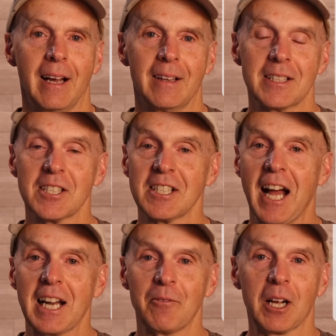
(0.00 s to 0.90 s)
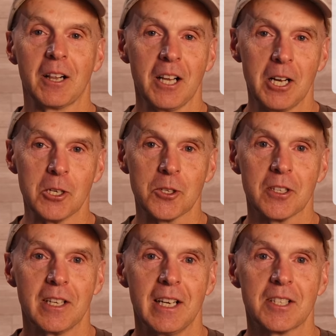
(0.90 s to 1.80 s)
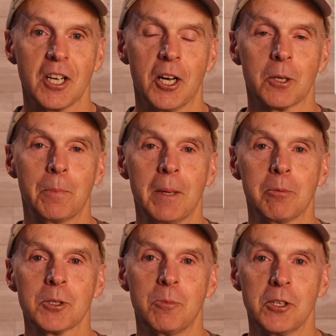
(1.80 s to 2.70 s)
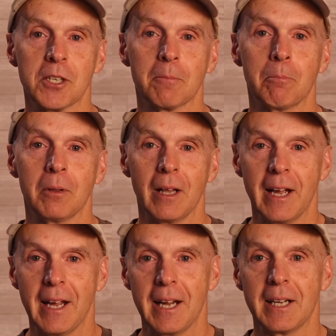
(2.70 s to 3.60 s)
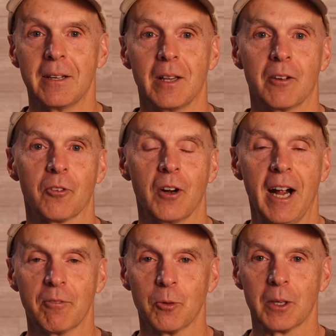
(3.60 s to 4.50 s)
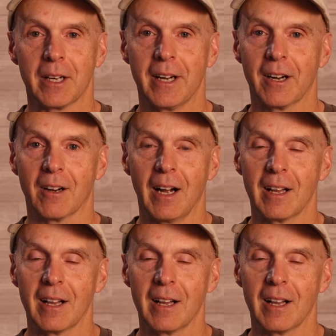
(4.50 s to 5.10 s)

This is not even close. It's other people's music played for everyone to hear.